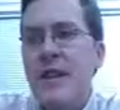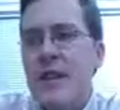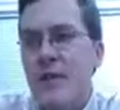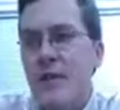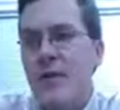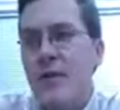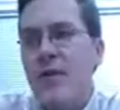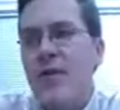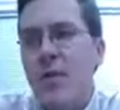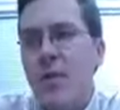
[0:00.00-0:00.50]
of
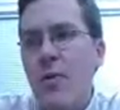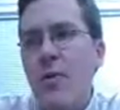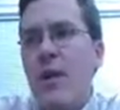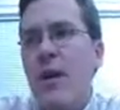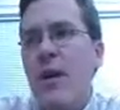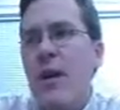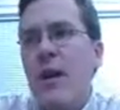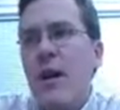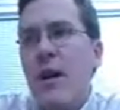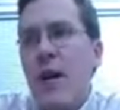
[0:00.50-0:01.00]
diesel fuel,
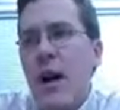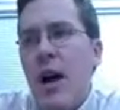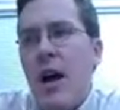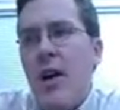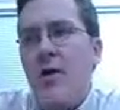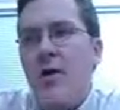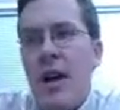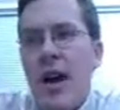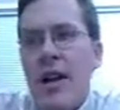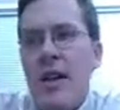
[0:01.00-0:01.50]

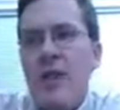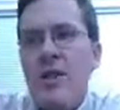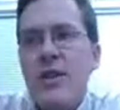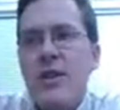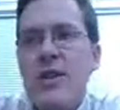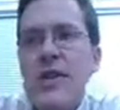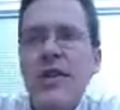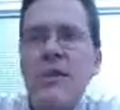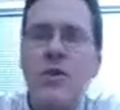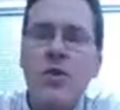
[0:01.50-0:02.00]

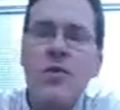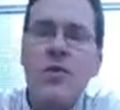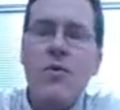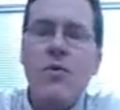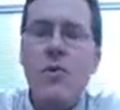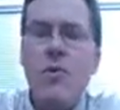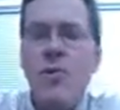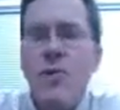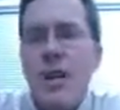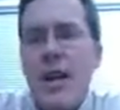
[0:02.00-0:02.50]
regular
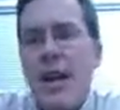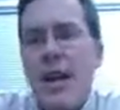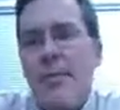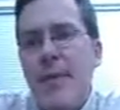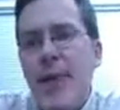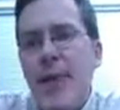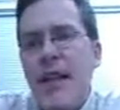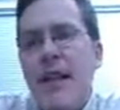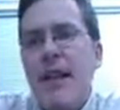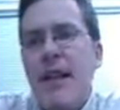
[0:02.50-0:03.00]
diesel, you
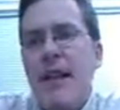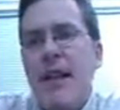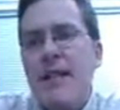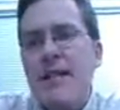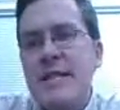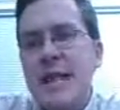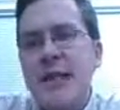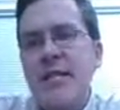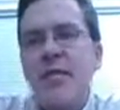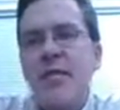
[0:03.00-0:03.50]
might get,
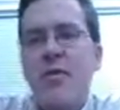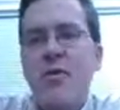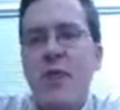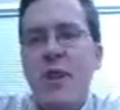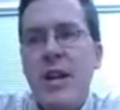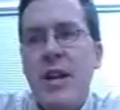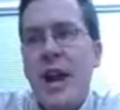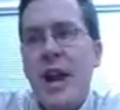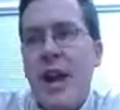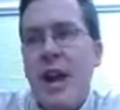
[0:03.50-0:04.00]
let's say, a
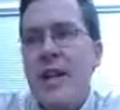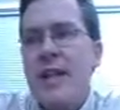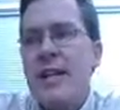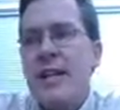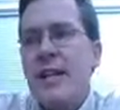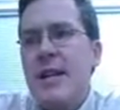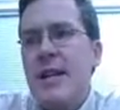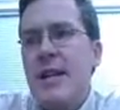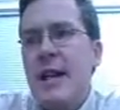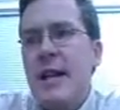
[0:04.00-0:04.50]

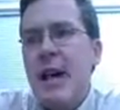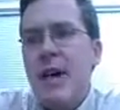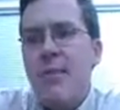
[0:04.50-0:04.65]
48.